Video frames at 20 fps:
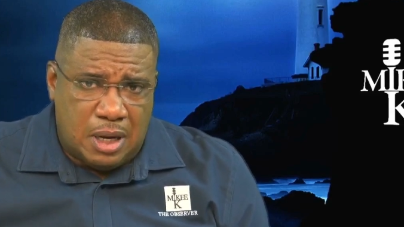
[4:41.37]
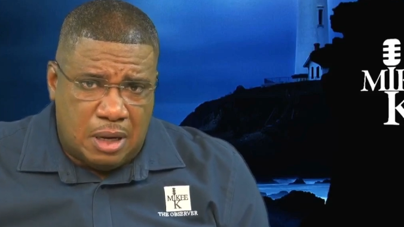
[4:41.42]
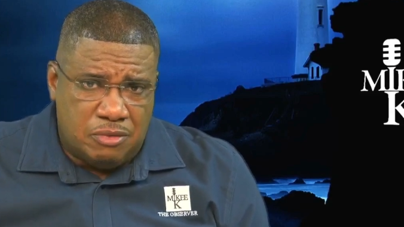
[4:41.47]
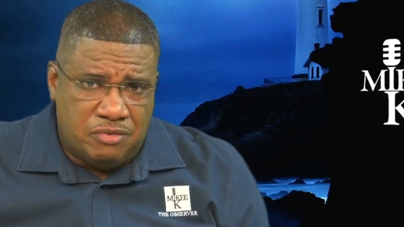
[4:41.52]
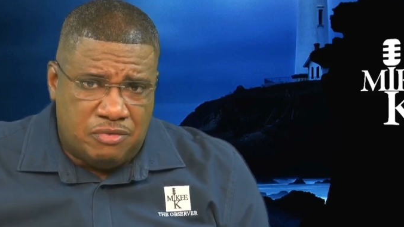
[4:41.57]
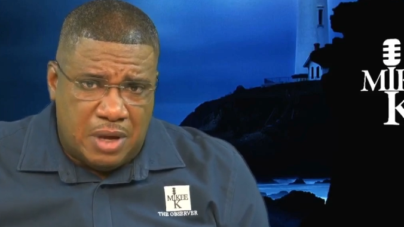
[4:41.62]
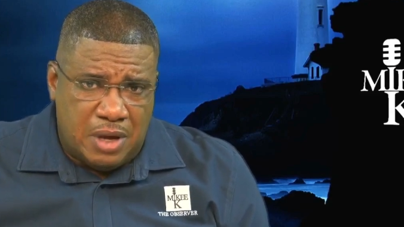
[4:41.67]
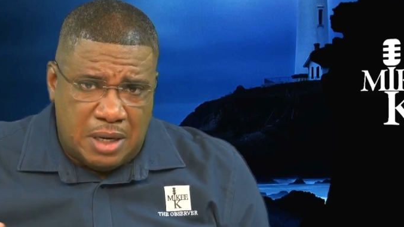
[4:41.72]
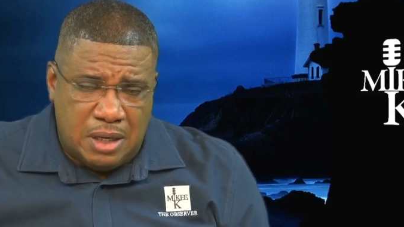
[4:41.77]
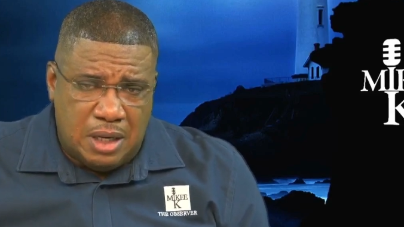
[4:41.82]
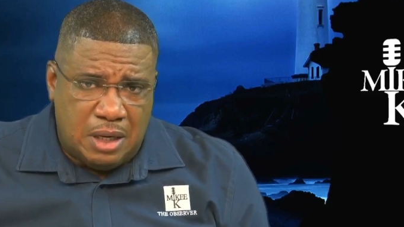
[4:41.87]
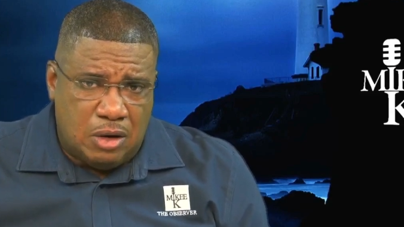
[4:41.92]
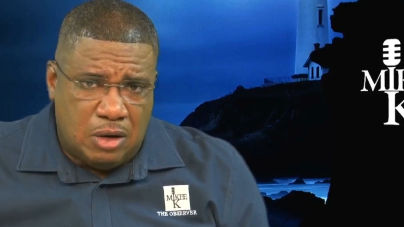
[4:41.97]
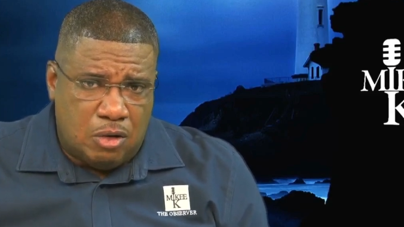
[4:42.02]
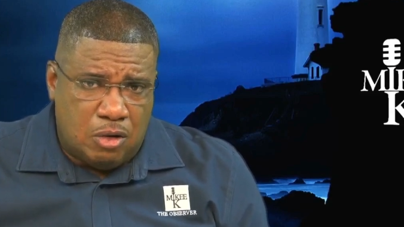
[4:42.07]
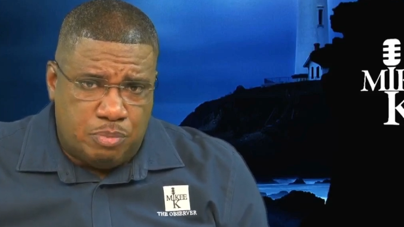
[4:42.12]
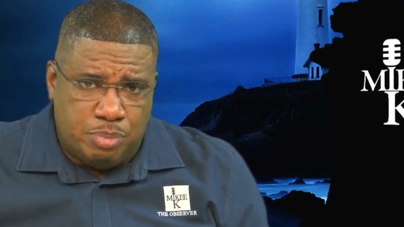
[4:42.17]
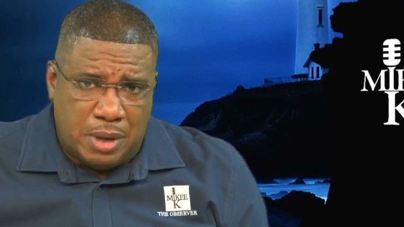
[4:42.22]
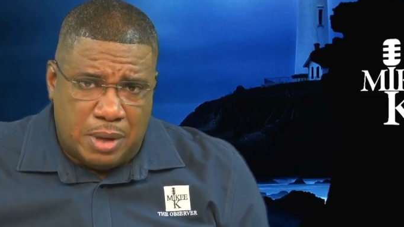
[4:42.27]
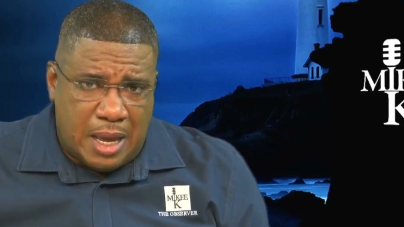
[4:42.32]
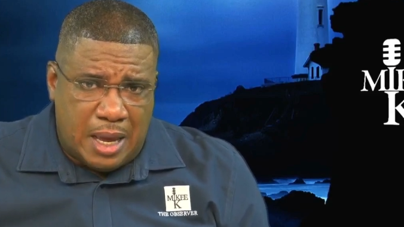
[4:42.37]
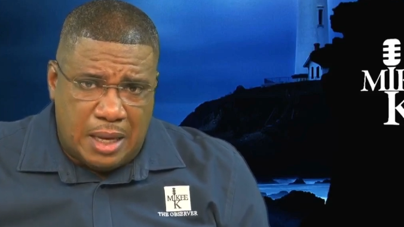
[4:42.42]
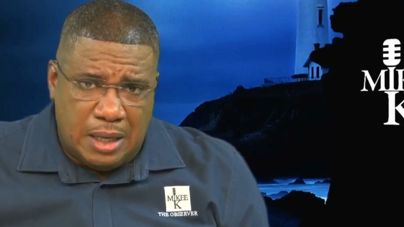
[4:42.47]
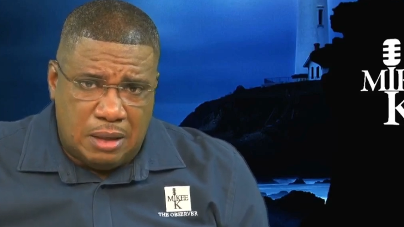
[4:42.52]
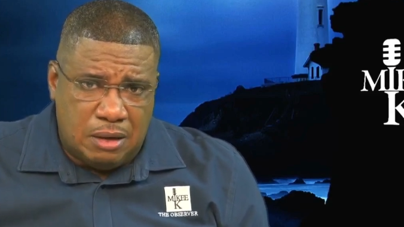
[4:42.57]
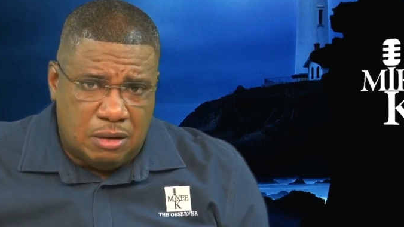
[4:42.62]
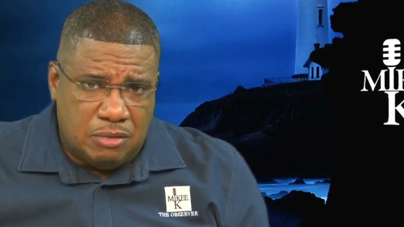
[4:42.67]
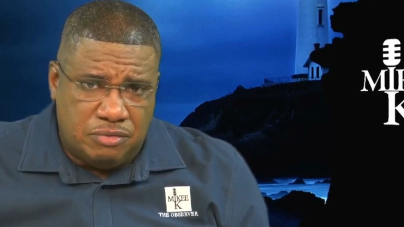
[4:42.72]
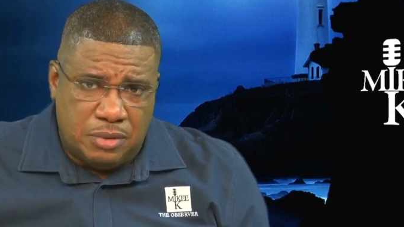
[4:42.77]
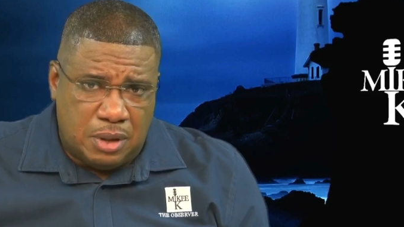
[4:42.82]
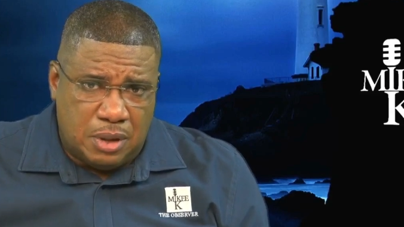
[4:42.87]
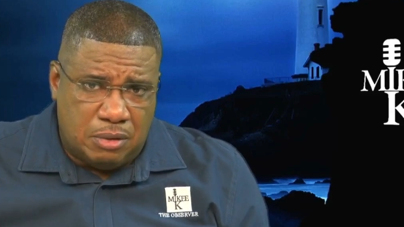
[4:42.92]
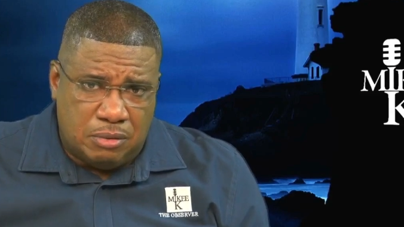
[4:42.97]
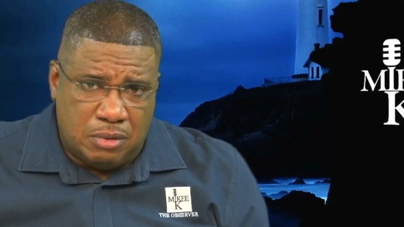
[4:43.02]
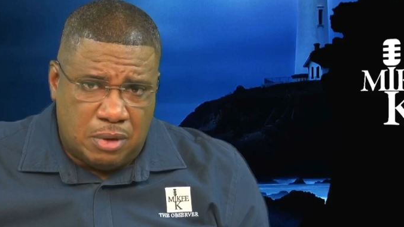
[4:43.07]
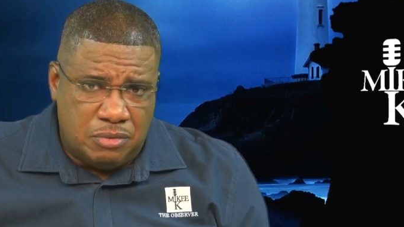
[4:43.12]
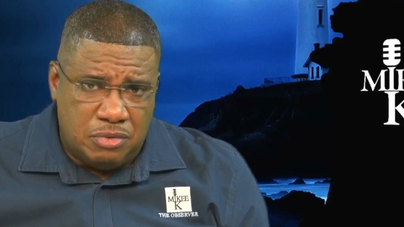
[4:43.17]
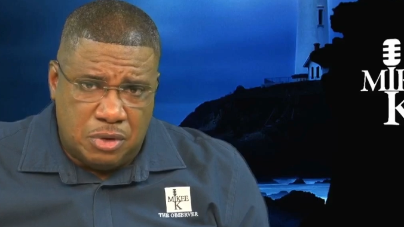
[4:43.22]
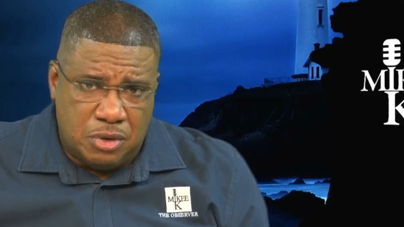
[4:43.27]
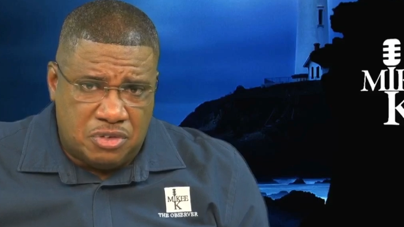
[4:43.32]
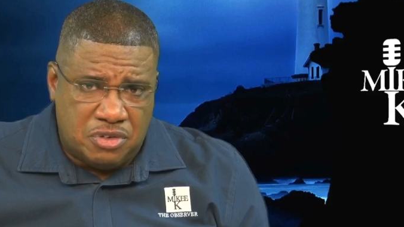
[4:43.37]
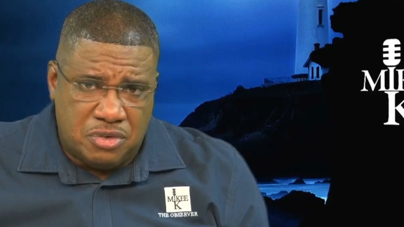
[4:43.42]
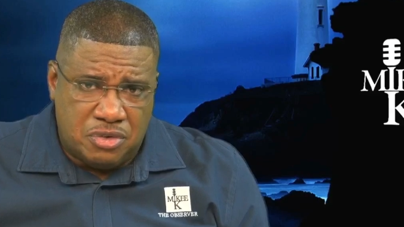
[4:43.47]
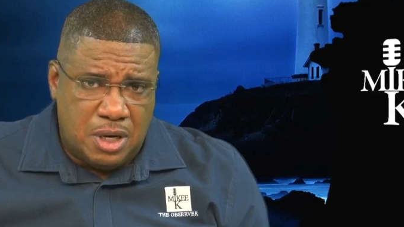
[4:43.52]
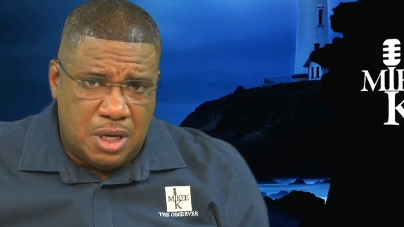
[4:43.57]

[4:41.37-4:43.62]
vending or plying of your trade